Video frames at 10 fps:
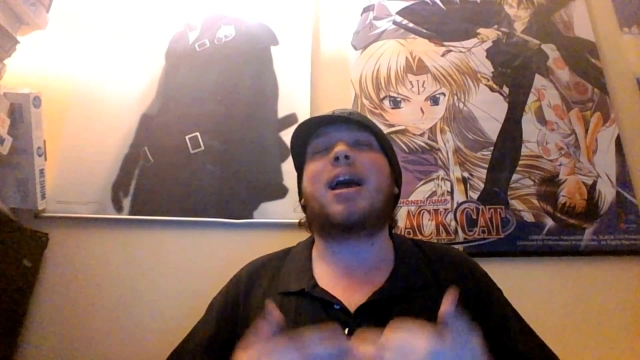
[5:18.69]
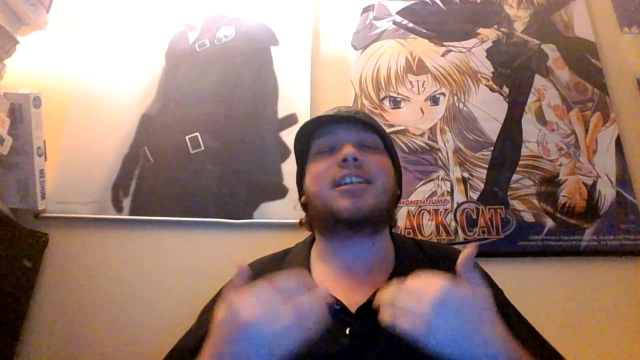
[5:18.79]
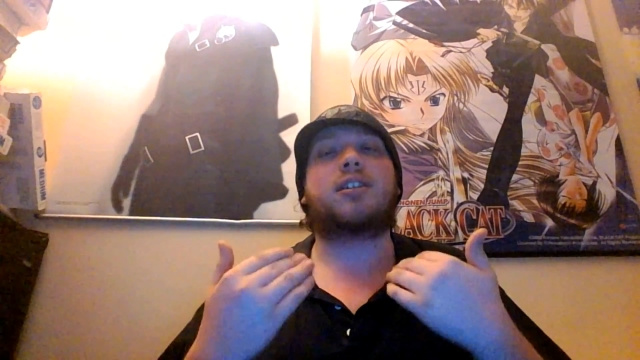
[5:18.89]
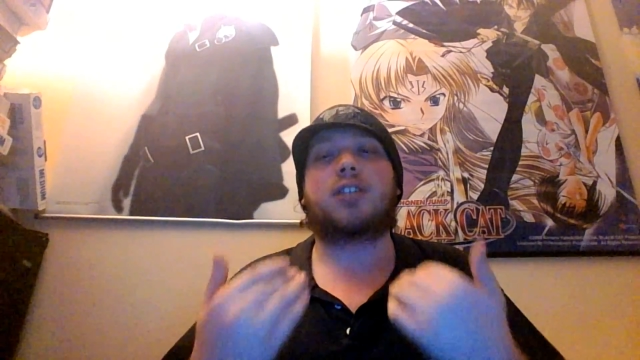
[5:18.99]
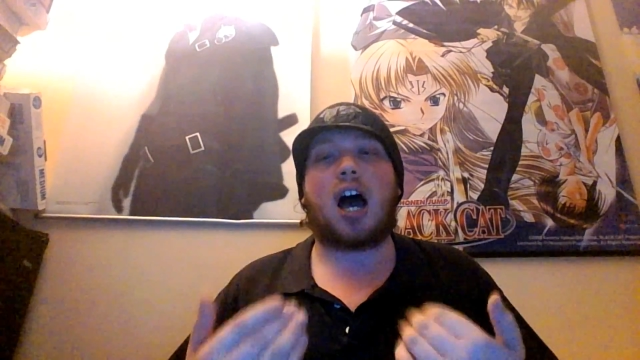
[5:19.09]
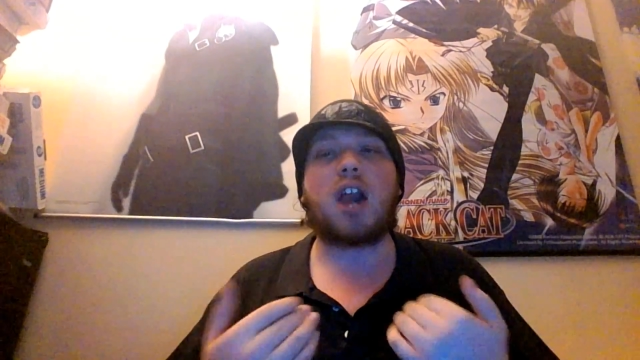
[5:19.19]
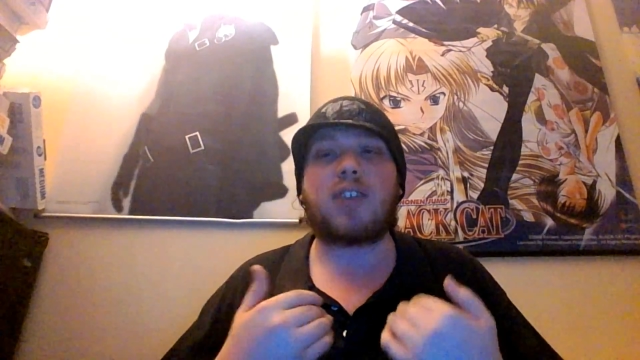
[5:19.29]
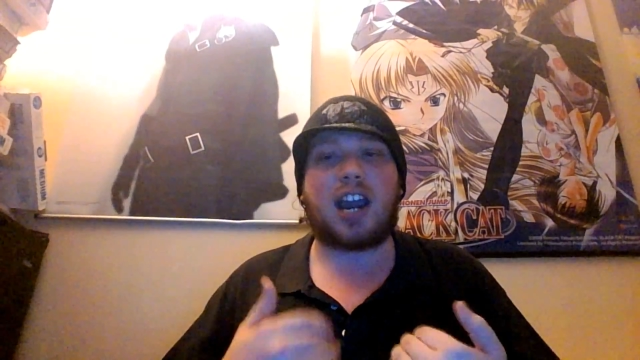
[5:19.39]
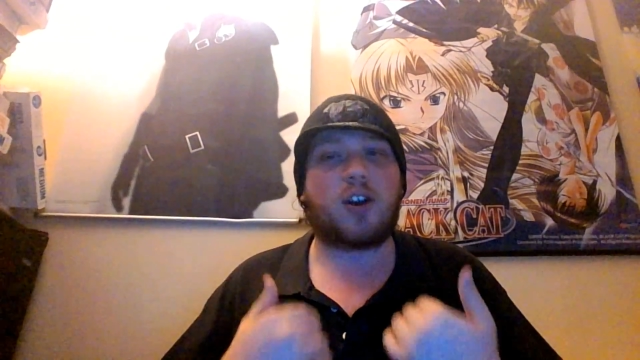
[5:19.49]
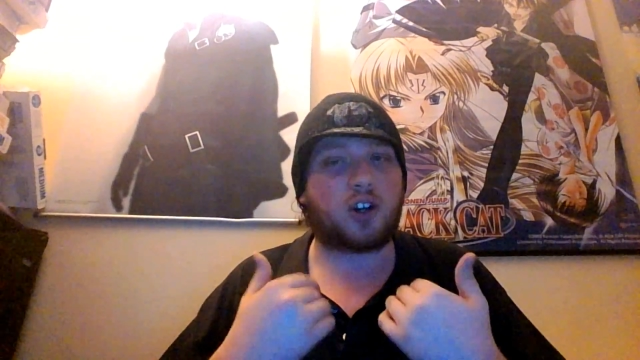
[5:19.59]
has a lot
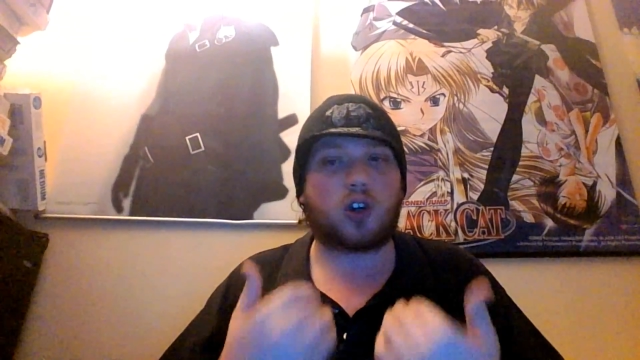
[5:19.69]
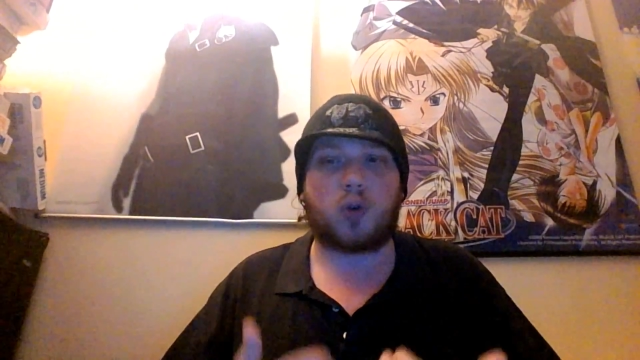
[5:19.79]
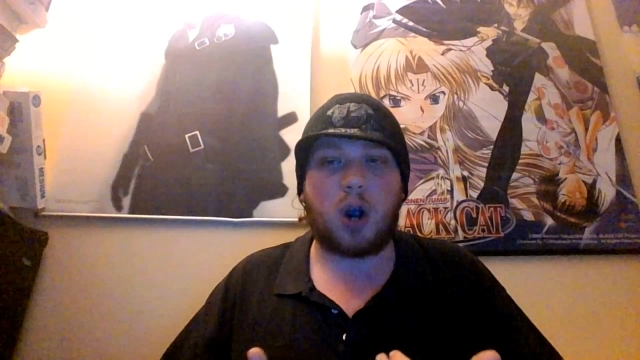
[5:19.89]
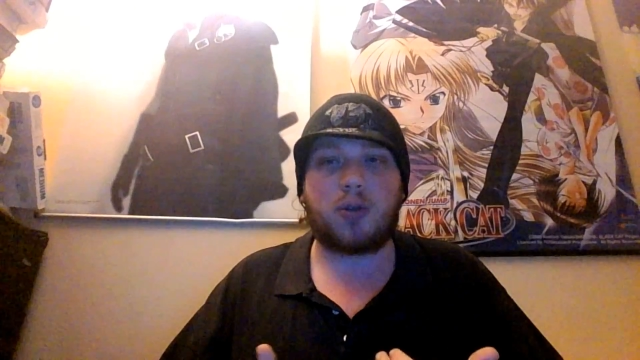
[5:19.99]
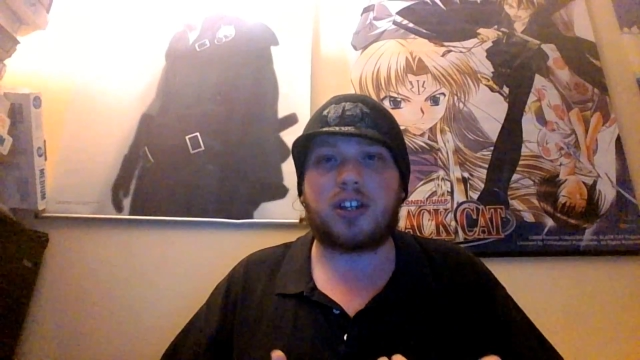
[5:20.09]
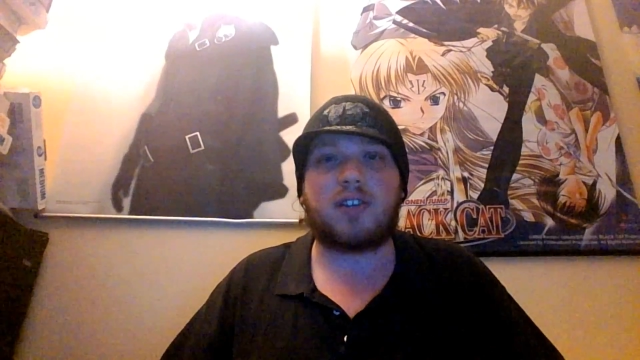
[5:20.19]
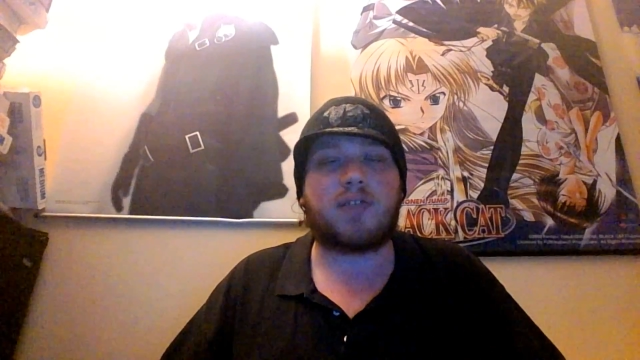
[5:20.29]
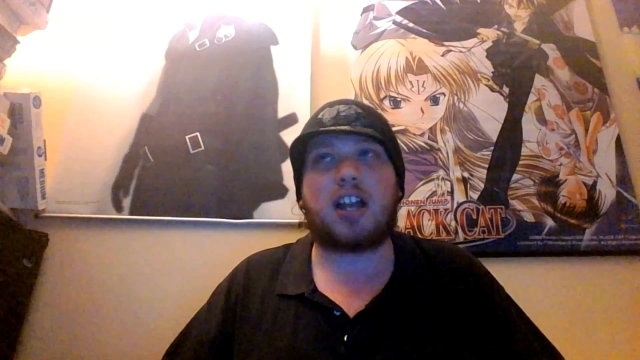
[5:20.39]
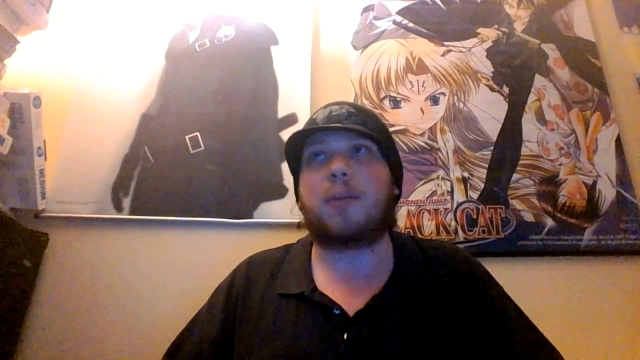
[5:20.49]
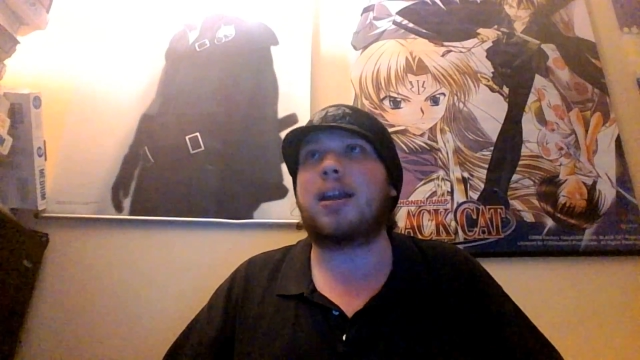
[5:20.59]
of character growth and
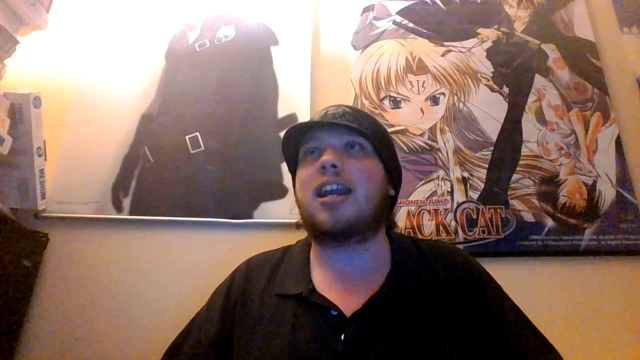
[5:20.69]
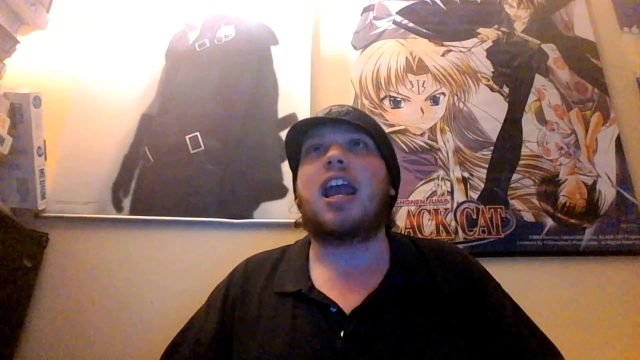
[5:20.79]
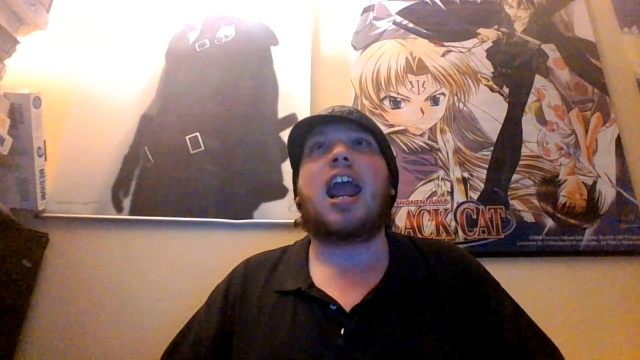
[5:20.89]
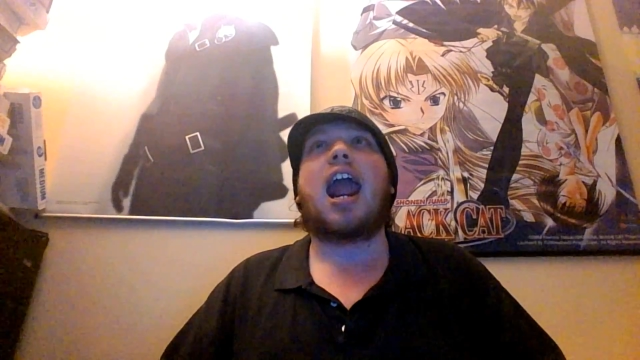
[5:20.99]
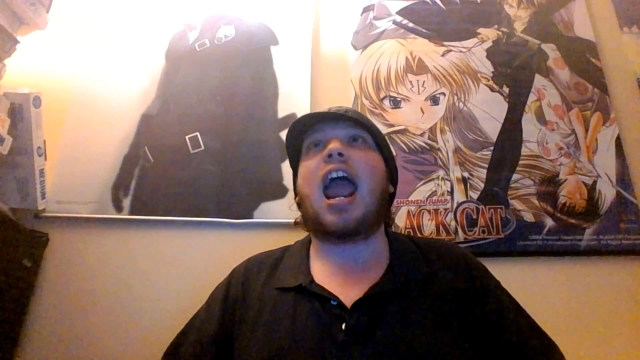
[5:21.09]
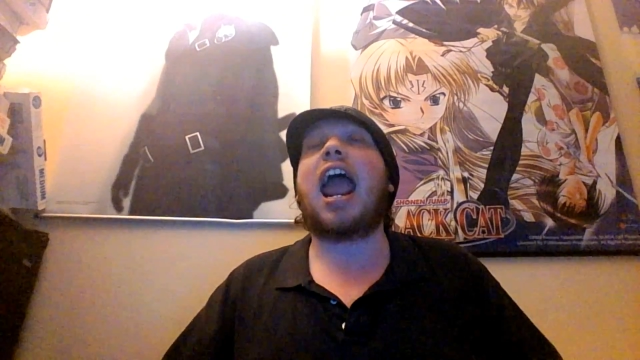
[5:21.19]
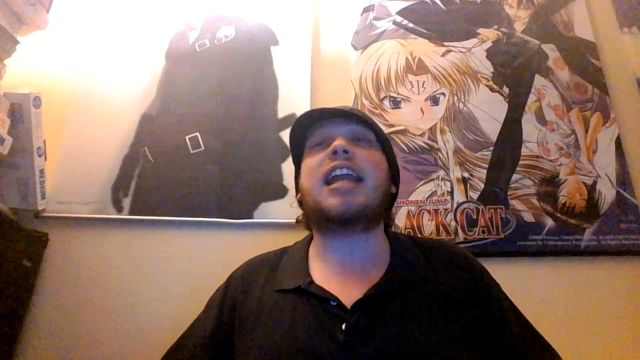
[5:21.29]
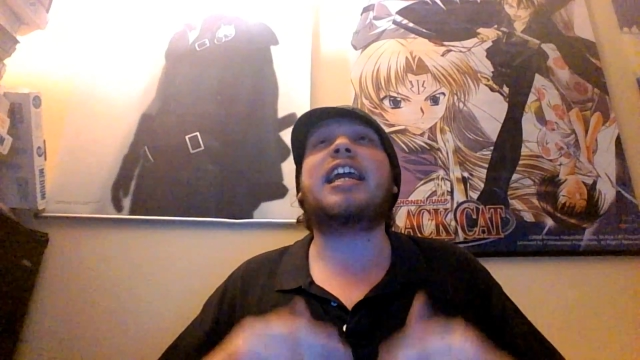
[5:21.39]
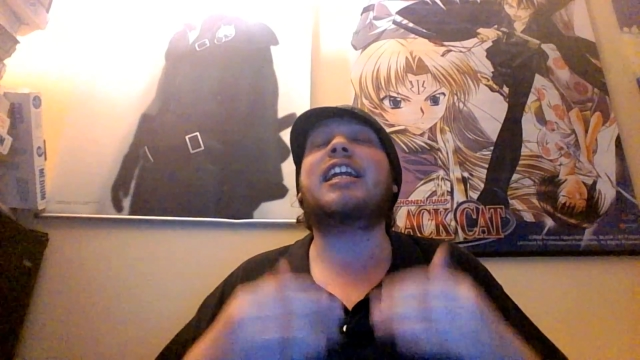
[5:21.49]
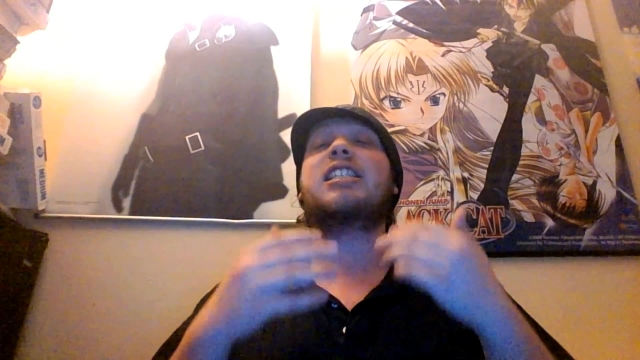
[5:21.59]
development,
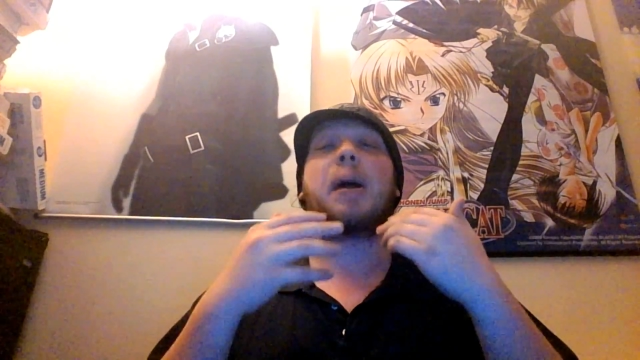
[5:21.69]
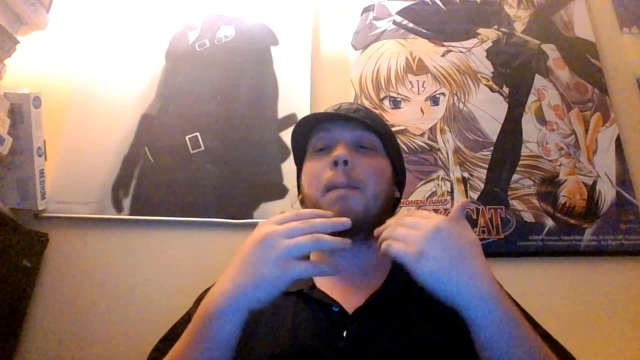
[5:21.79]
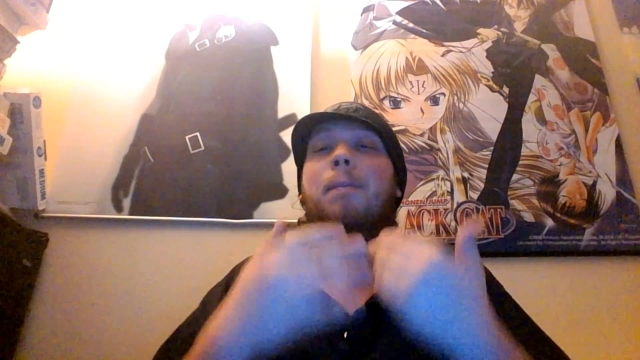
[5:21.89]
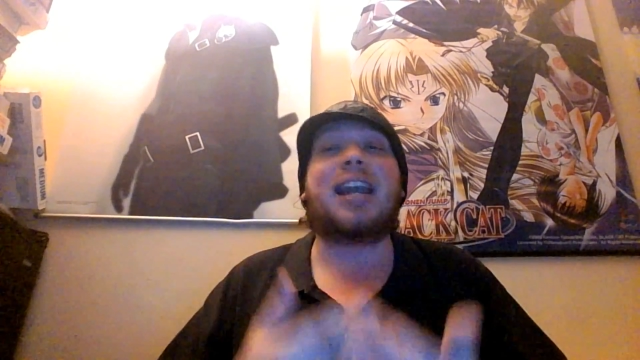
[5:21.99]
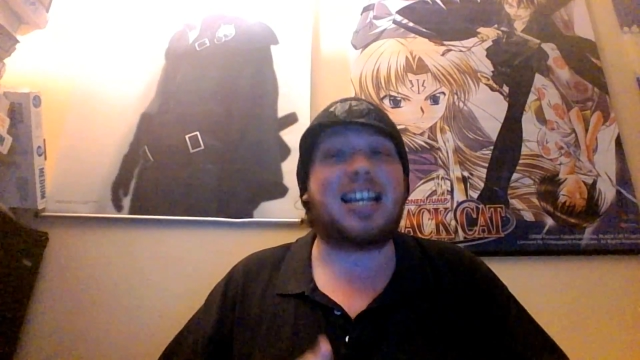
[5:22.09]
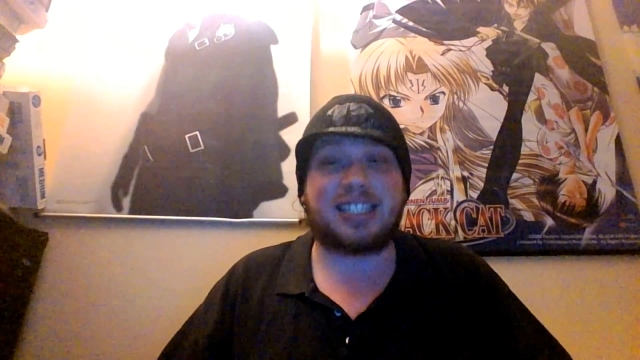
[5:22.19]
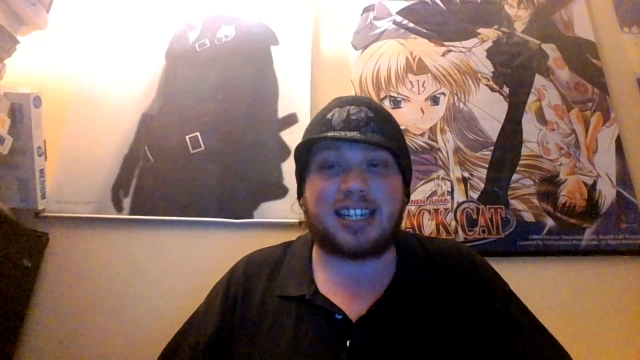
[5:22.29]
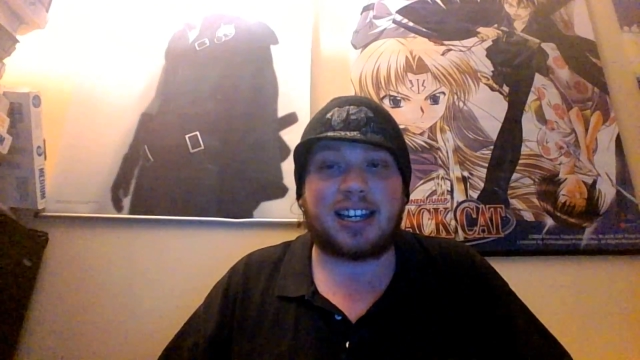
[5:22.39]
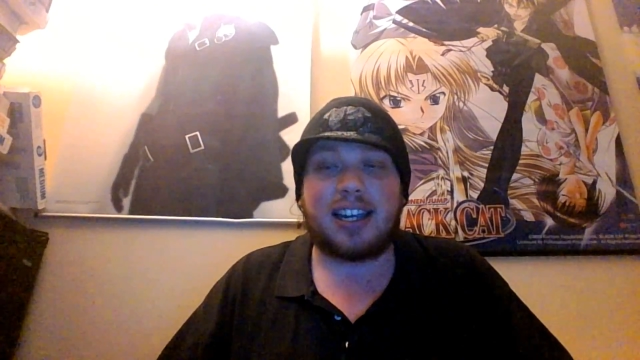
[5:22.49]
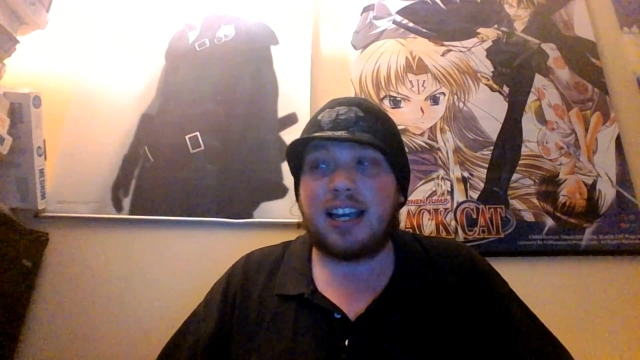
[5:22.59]
and it is
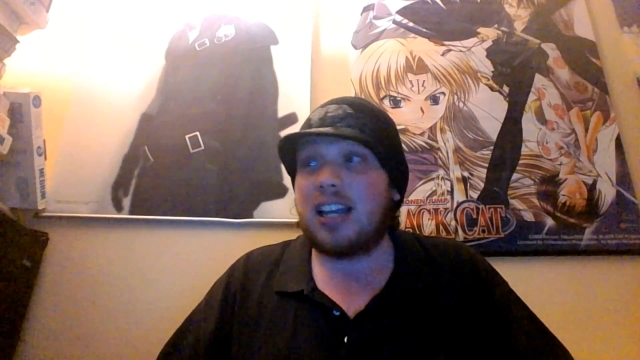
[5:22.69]
amazing.